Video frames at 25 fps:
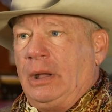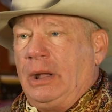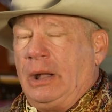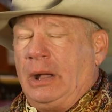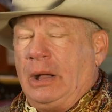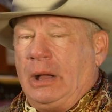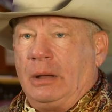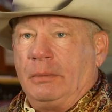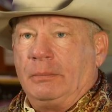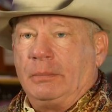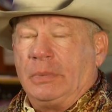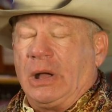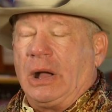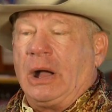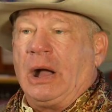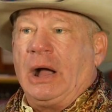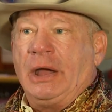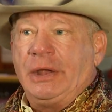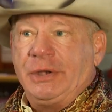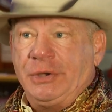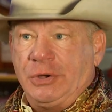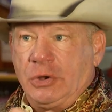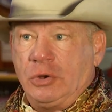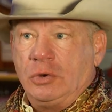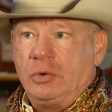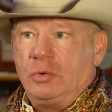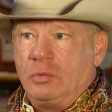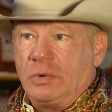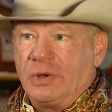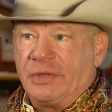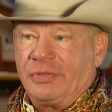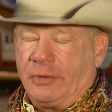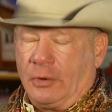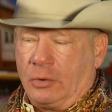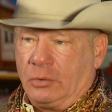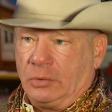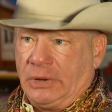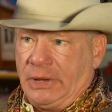Um, I knew
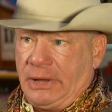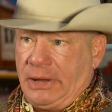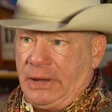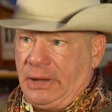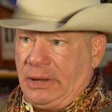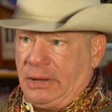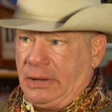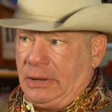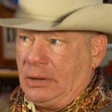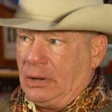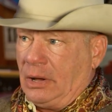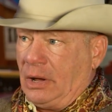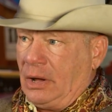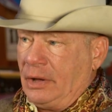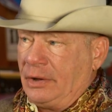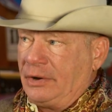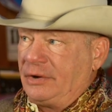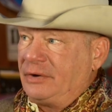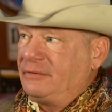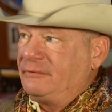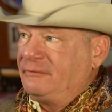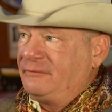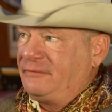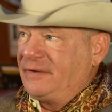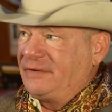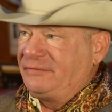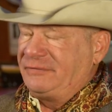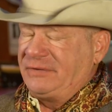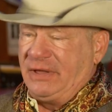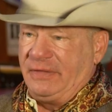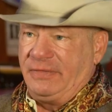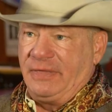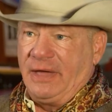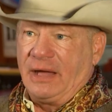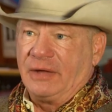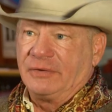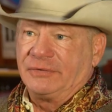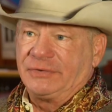with only
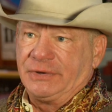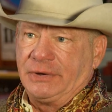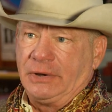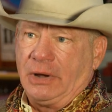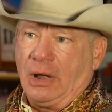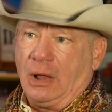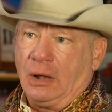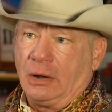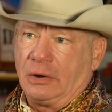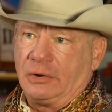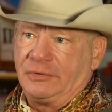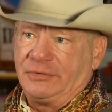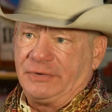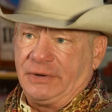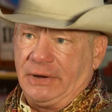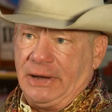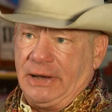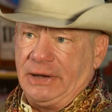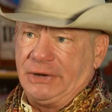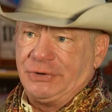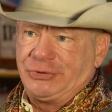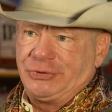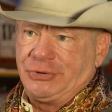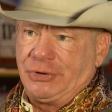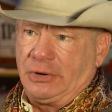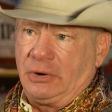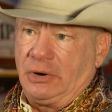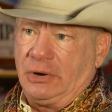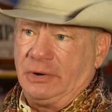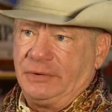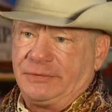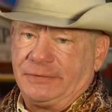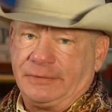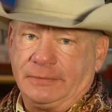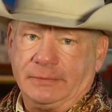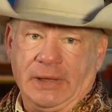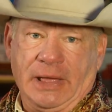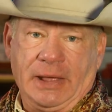$150,000 in
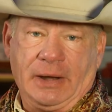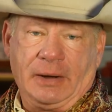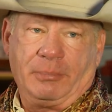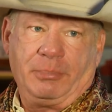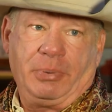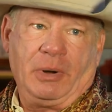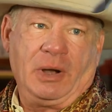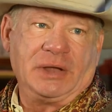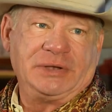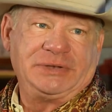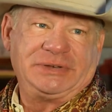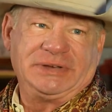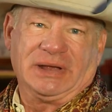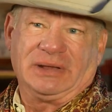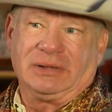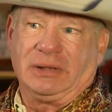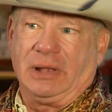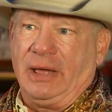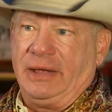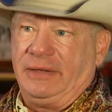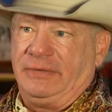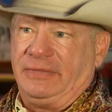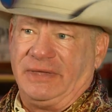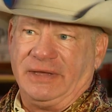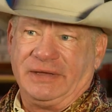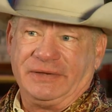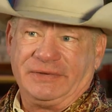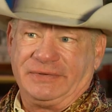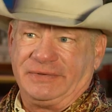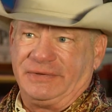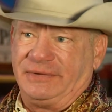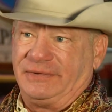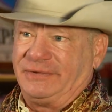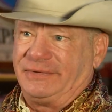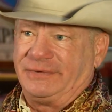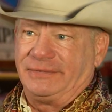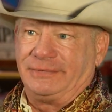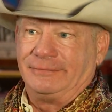insurance, and a project like this
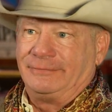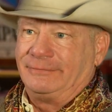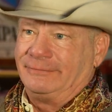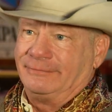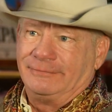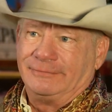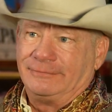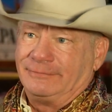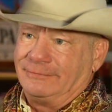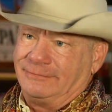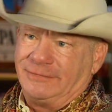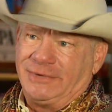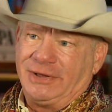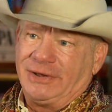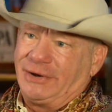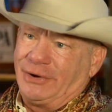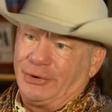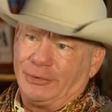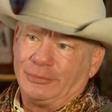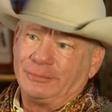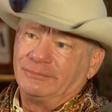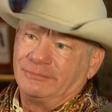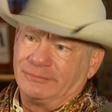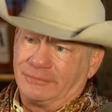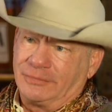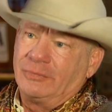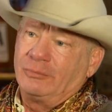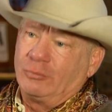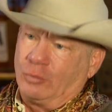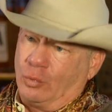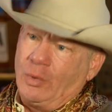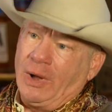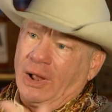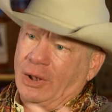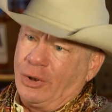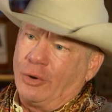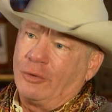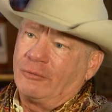is you know,
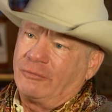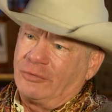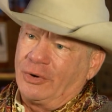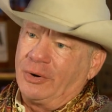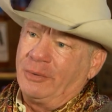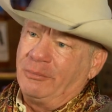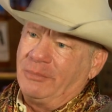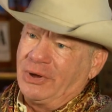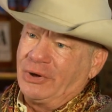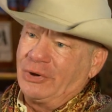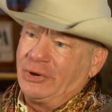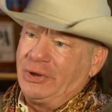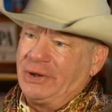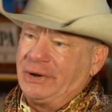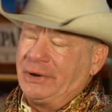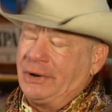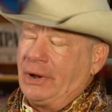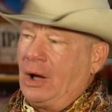well over a million